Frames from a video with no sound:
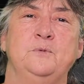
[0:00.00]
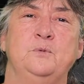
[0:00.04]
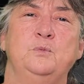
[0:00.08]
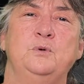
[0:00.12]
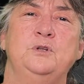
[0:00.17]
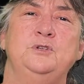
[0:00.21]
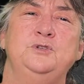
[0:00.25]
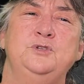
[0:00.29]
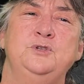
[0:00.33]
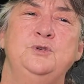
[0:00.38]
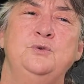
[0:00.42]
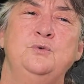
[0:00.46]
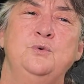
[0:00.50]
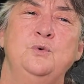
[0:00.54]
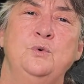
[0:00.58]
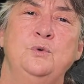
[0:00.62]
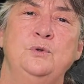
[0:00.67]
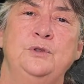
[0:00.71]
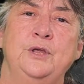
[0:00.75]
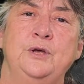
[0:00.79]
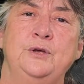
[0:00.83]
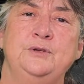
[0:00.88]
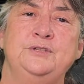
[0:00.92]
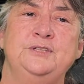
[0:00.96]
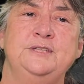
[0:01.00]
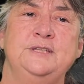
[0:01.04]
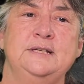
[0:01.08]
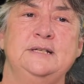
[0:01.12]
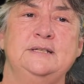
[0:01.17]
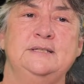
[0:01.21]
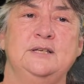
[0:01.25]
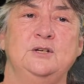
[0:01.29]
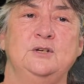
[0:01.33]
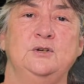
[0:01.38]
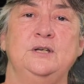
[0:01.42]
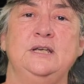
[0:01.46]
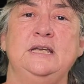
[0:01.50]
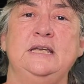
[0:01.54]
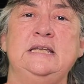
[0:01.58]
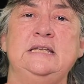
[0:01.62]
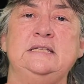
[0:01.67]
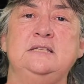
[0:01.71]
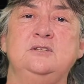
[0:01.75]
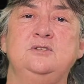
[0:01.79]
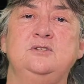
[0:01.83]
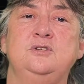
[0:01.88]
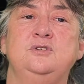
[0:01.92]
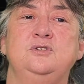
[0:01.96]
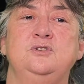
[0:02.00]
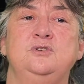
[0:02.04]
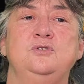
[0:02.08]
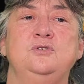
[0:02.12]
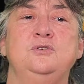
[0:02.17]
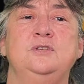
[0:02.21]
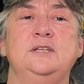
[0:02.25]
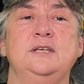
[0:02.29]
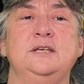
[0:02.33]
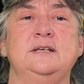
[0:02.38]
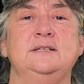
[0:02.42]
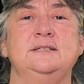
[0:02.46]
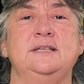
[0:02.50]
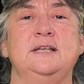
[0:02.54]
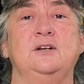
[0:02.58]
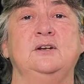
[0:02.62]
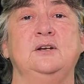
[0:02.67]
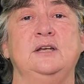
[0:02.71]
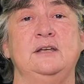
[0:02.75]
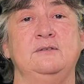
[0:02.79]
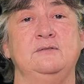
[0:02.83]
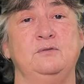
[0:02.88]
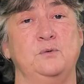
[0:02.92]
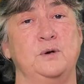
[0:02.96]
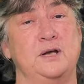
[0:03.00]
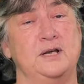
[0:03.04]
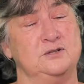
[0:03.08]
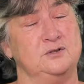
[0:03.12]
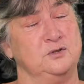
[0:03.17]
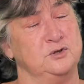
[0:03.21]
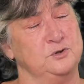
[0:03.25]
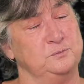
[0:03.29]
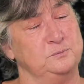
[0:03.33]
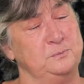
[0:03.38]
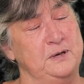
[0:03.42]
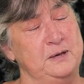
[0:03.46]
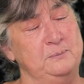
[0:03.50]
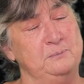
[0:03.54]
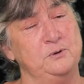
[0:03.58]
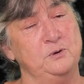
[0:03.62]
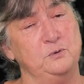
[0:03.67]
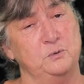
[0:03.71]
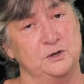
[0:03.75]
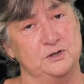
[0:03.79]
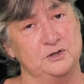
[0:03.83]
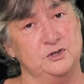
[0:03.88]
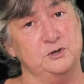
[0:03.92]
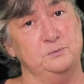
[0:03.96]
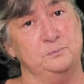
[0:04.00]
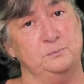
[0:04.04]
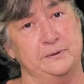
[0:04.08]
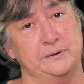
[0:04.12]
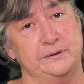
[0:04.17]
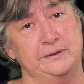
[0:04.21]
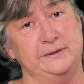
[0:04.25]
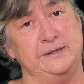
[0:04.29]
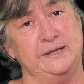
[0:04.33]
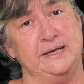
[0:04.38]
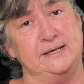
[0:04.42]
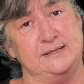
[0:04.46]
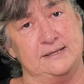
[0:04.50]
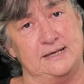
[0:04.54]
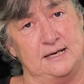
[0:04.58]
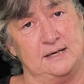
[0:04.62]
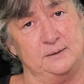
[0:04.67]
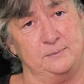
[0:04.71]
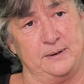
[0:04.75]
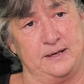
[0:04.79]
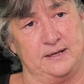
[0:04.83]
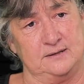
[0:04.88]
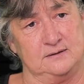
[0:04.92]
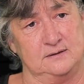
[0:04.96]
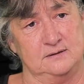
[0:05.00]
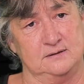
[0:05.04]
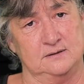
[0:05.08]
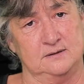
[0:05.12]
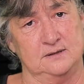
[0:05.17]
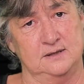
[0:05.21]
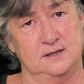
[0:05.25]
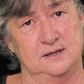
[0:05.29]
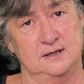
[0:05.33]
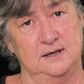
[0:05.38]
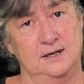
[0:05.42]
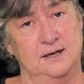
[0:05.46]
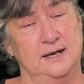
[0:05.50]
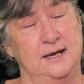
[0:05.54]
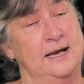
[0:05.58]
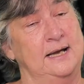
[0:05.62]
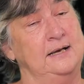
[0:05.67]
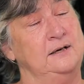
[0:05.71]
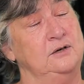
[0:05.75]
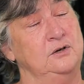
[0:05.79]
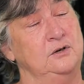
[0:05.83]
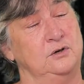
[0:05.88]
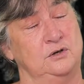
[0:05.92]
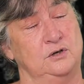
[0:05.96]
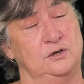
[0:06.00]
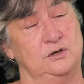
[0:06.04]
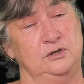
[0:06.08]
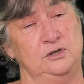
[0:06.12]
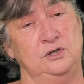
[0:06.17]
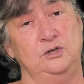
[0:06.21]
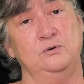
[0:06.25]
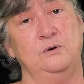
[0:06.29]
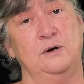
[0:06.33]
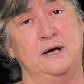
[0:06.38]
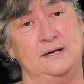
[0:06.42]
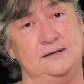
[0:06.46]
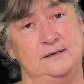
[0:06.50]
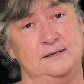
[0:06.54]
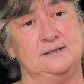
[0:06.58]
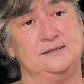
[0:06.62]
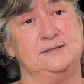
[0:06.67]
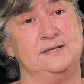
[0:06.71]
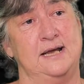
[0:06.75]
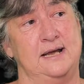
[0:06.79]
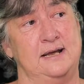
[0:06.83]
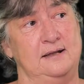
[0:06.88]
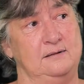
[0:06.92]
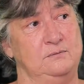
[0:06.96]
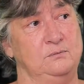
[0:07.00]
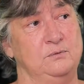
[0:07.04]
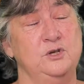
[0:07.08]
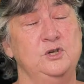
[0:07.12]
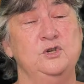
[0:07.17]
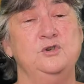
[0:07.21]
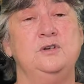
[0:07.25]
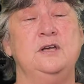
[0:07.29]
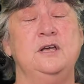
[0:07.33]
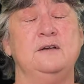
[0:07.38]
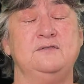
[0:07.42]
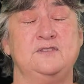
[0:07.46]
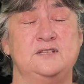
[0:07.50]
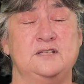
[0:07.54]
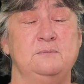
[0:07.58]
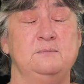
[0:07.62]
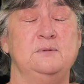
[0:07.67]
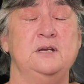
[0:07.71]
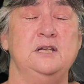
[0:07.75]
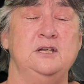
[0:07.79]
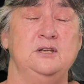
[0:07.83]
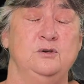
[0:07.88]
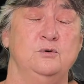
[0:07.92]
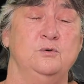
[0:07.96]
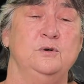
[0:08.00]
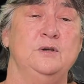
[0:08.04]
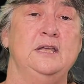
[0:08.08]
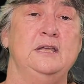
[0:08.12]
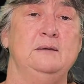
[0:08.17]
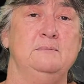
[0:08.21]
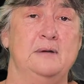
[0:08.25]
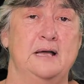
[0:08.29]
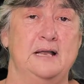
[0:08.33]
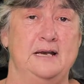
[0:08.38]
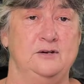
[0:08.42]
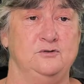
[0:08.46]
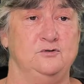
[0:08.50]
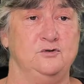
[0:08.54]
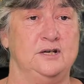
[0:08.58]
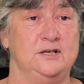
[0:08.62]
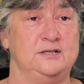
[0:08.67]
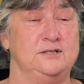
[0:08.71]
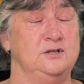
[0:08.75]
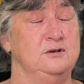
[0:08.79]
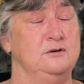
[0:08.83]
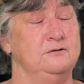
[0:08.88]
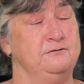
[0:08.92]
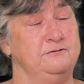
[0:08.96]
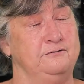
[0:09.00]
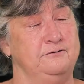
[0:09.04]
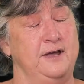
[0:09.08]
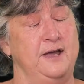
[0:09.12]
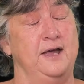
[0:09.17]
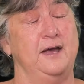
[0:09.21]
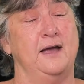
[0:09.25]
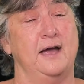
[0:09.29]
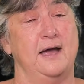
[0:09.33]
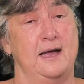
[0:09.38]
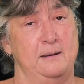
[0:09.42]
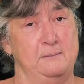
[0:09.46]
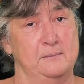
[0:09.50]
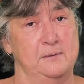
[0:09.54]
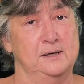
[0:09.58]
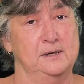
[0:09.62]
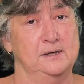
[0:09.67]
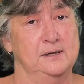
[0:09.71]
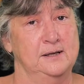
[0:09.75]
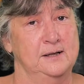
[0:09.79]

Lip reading: We'll do all those things that are easy to do, things that are giveaways, because people want to build their databases. And look, you understand, when you give somebody your email address, you're fair game.